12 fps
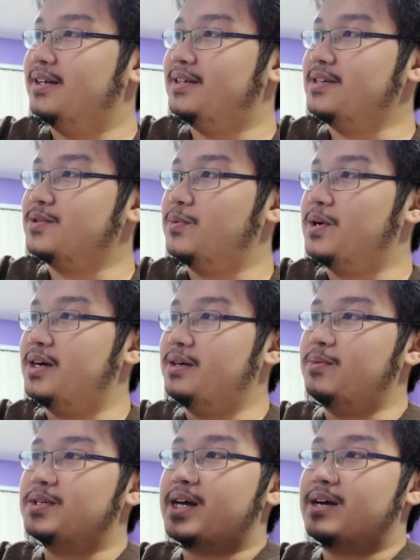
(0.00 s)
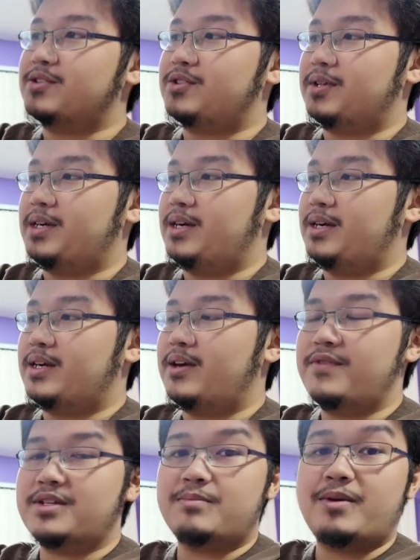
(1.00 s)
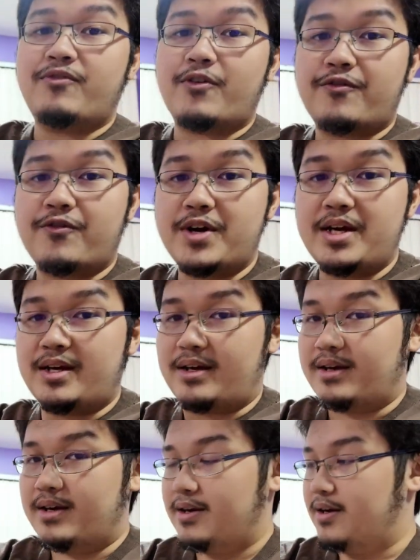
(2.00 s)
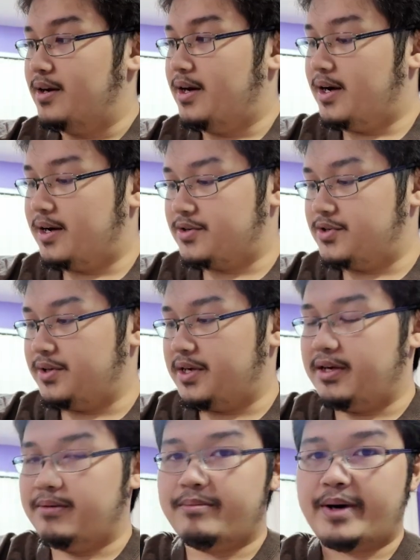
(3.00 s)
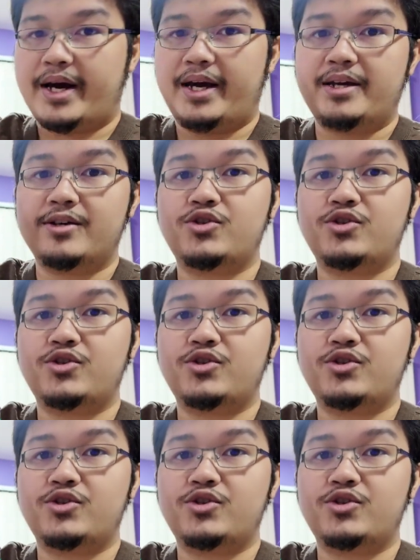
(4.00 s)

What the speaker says: This one was actually given to me for free, actually, by